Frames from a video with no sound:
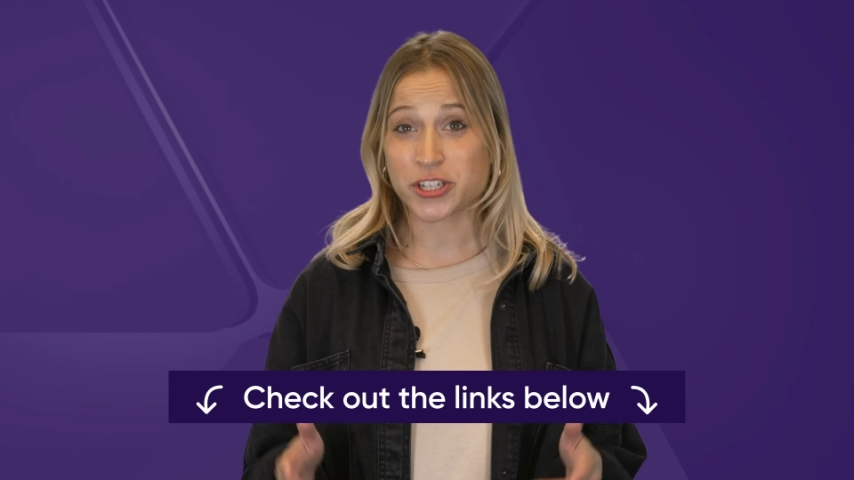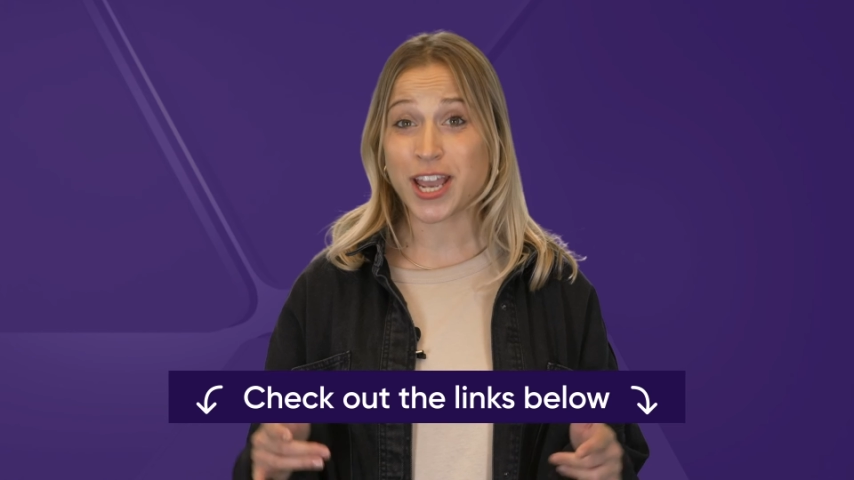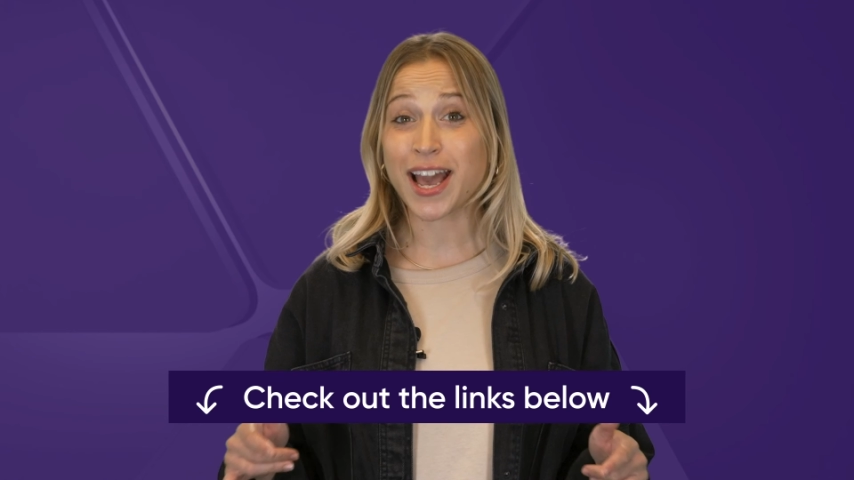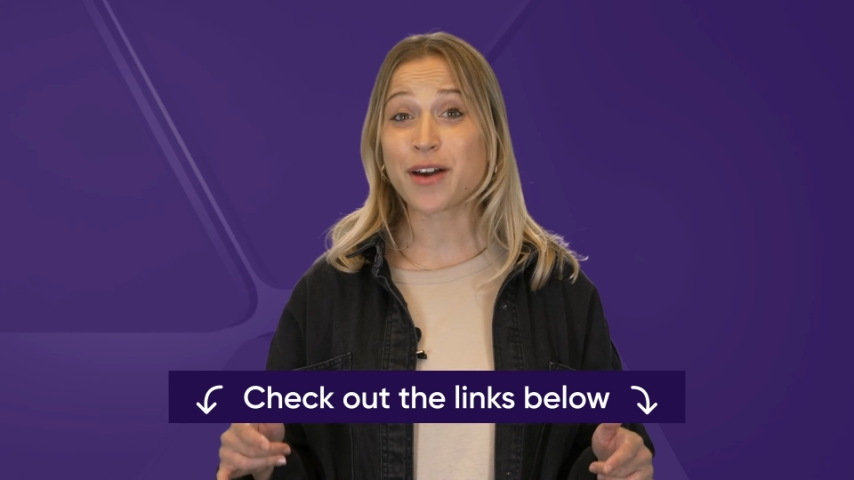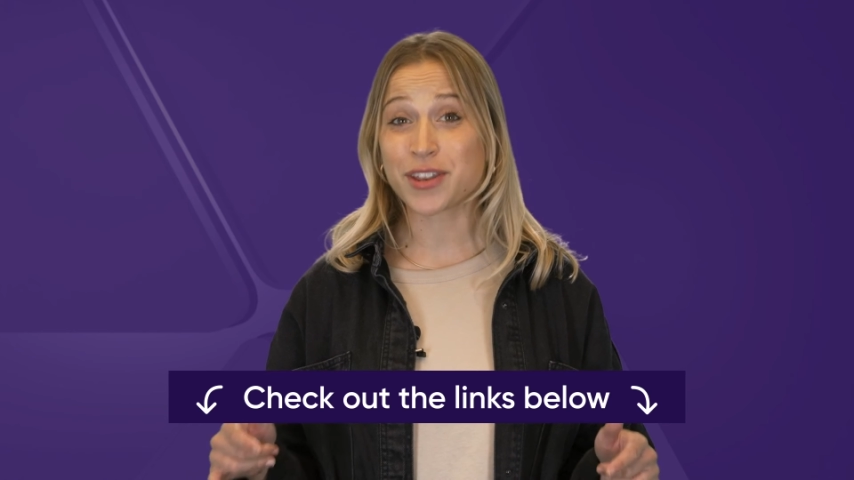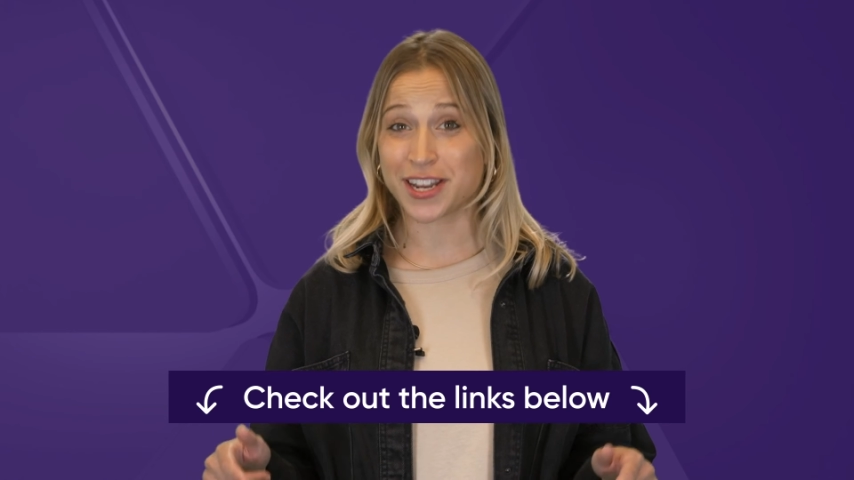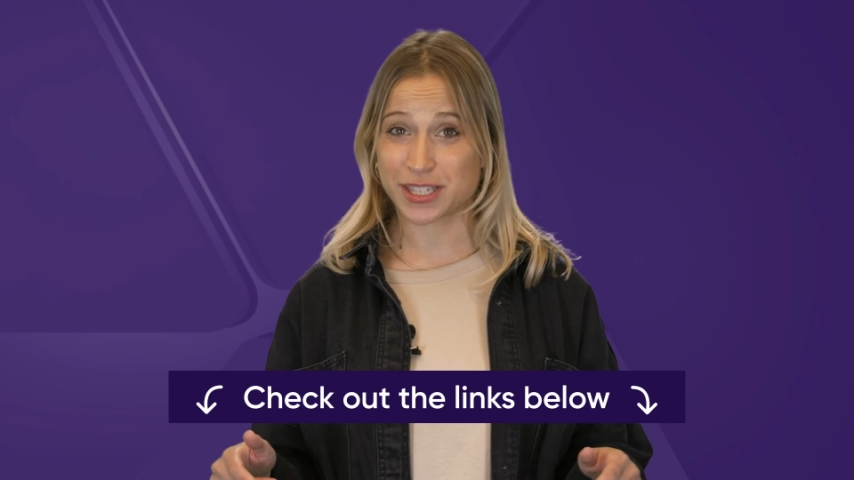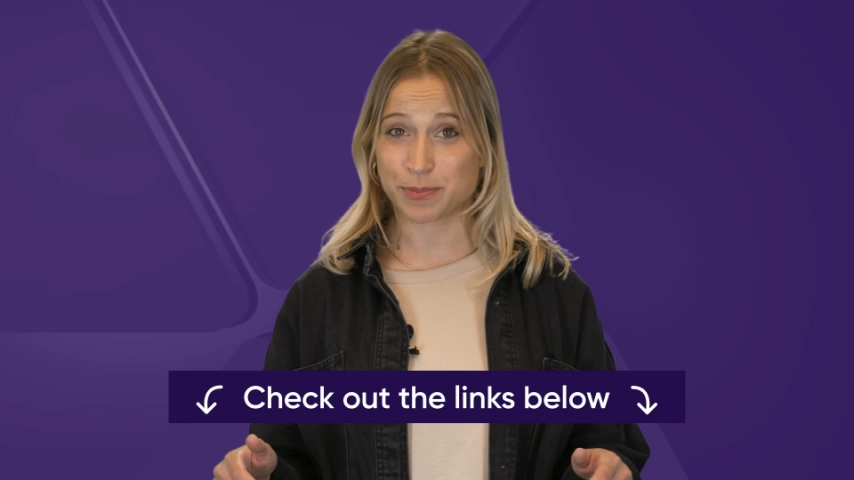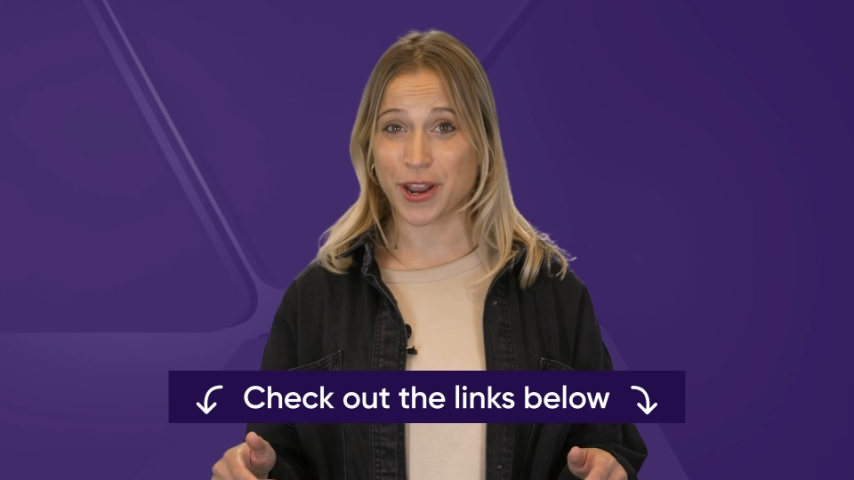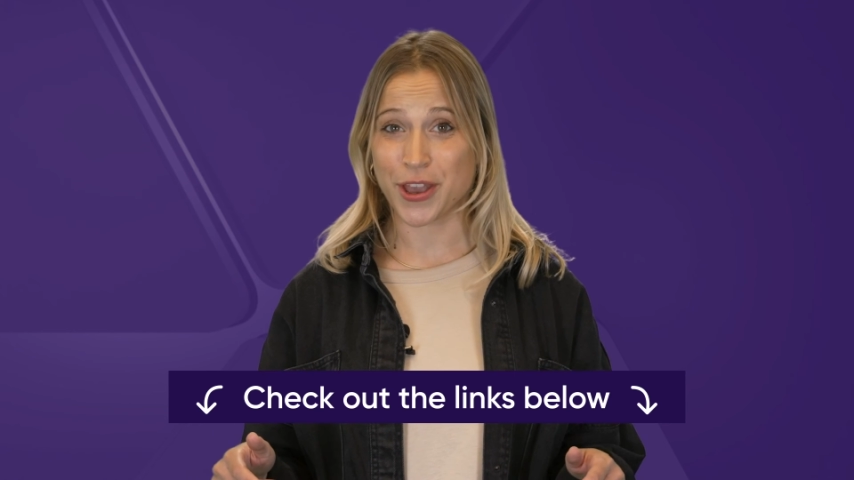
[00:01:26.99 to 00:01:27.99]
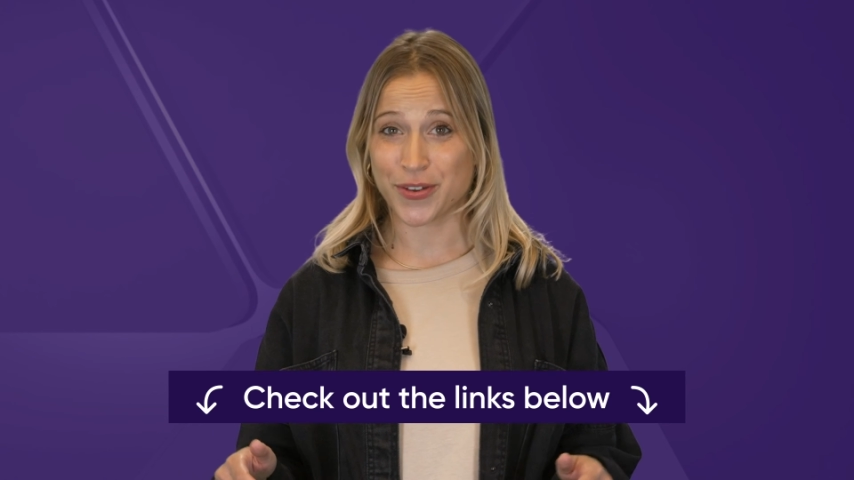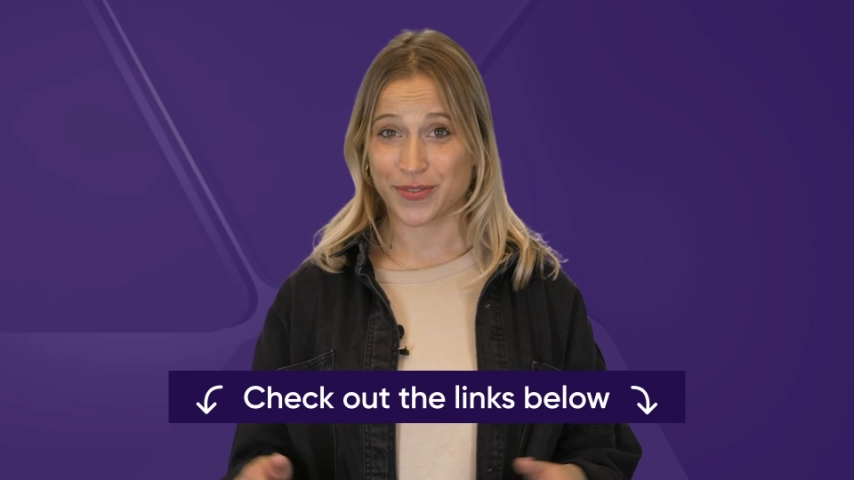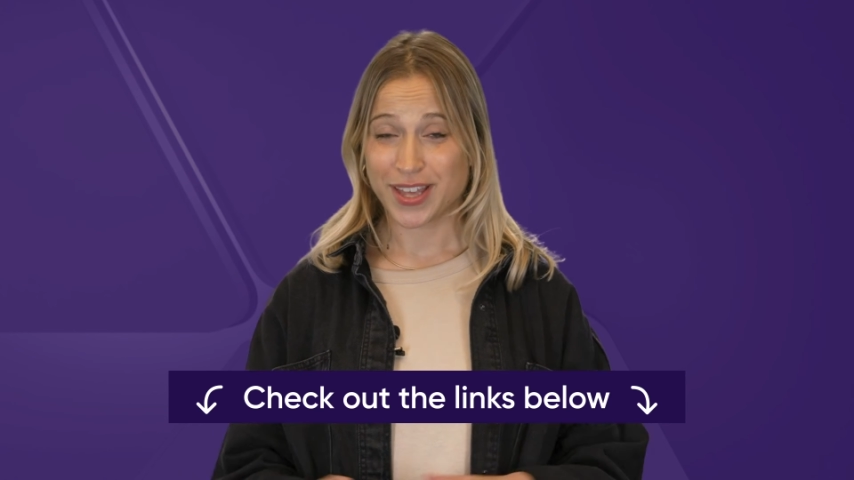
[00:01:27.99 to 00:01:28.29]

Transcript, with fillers: check out the links below.